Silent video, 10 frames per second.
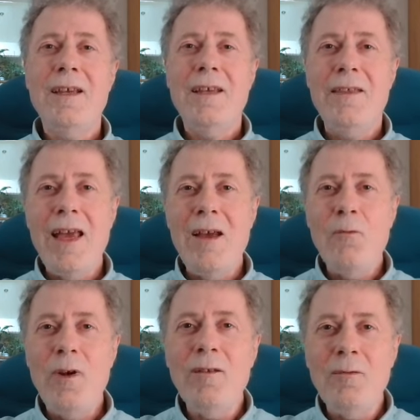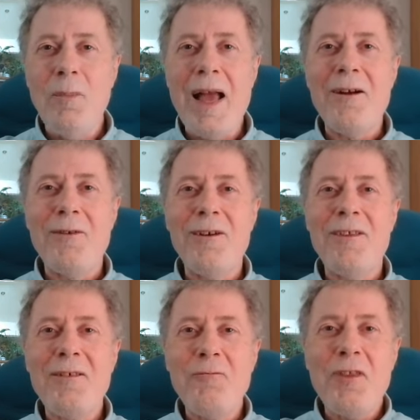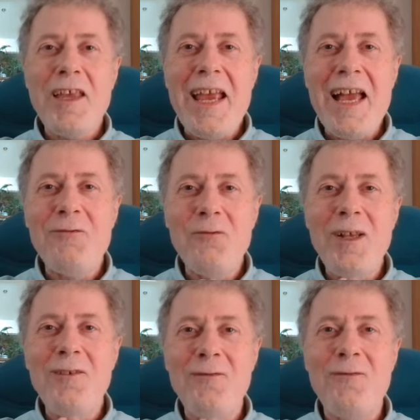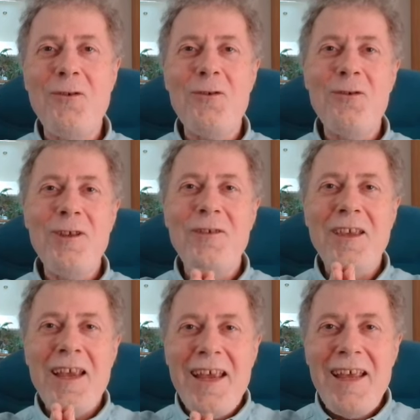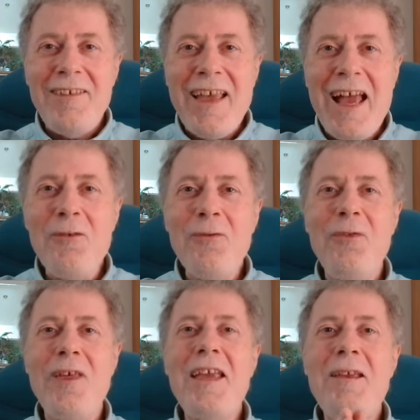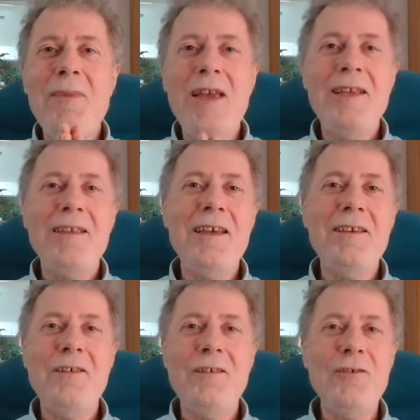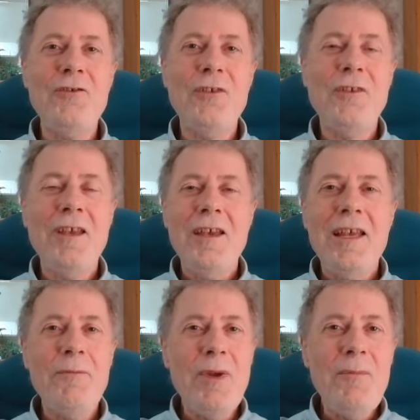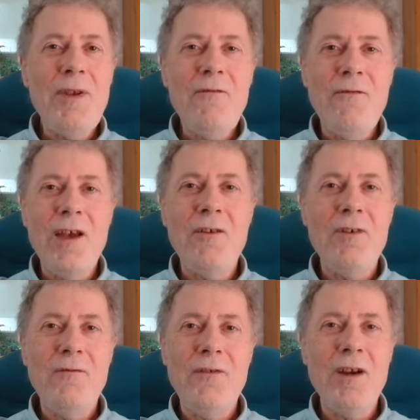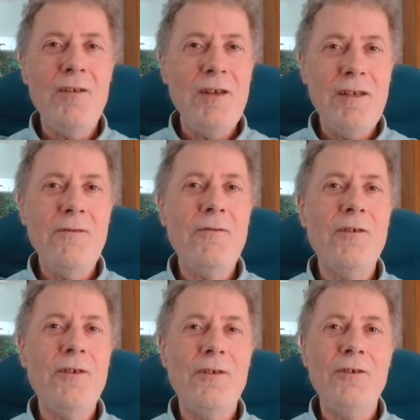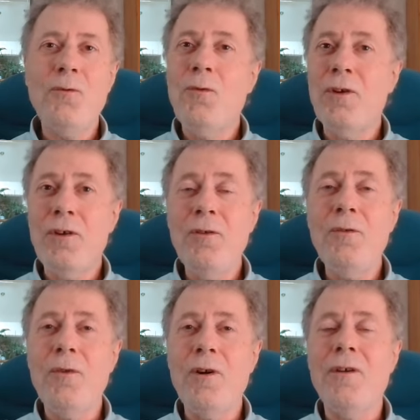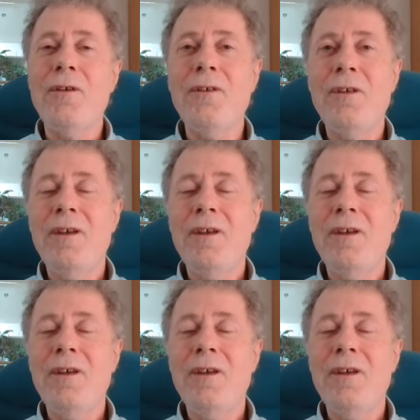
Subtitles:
their willpower, that what they have will for is how they make their decisions. It may be very, very different to what you want